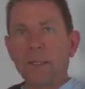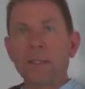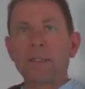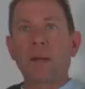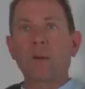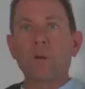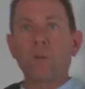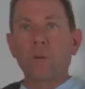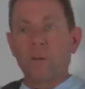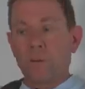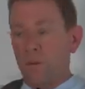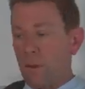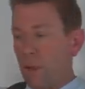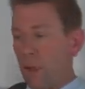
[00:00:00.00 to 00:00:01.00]
So
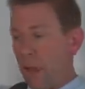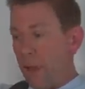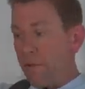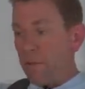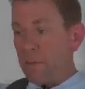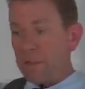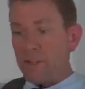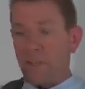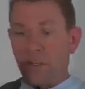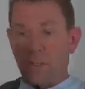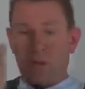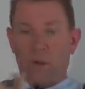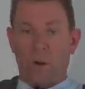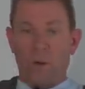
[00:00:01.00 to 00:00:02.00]
however many
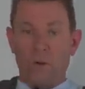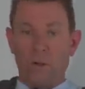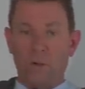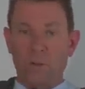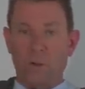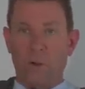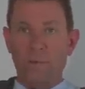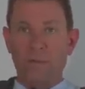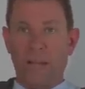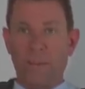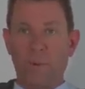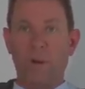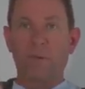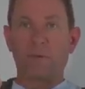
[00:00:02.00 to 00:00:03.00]
sticks you got, you times
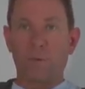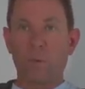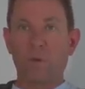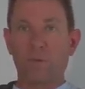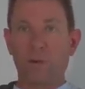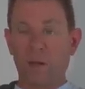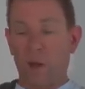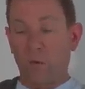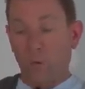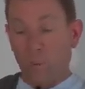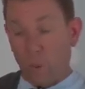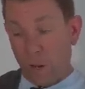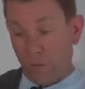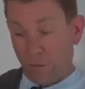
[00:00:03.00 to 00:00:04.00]
that by 43.5
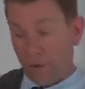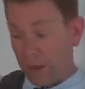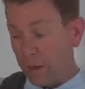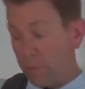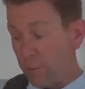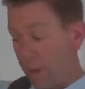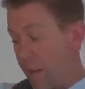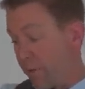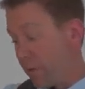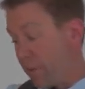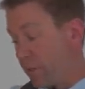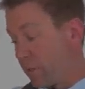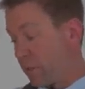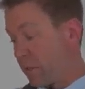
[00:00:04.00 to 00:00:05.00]
or whatever your angled area
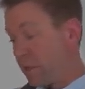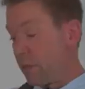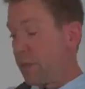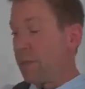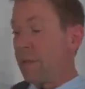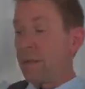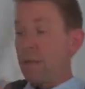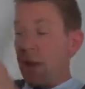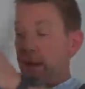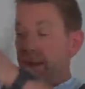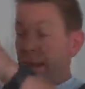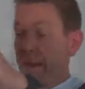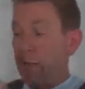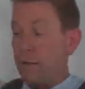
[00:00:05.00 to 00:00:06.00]
is.
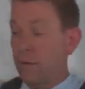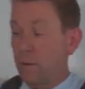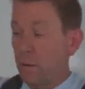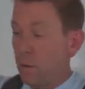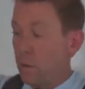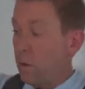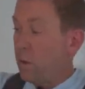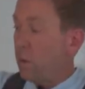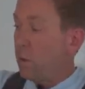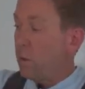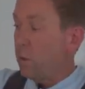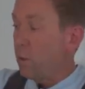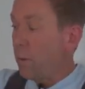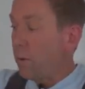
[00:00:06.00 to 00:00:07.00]
And then
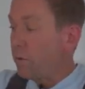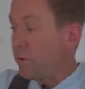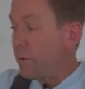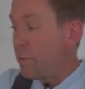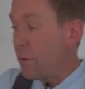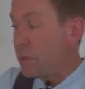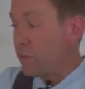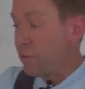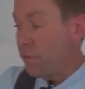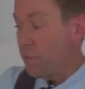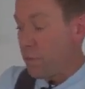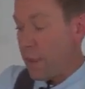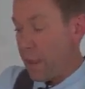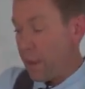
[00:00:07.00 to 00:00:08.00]
you obviously measure
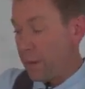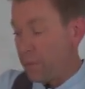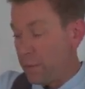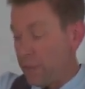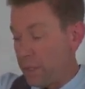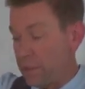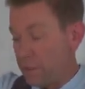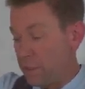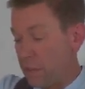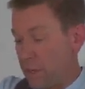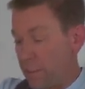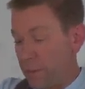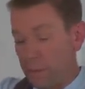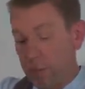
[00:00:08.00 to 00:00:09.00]
from there where it's going to
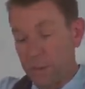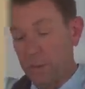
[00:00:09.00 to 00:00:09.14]
go in.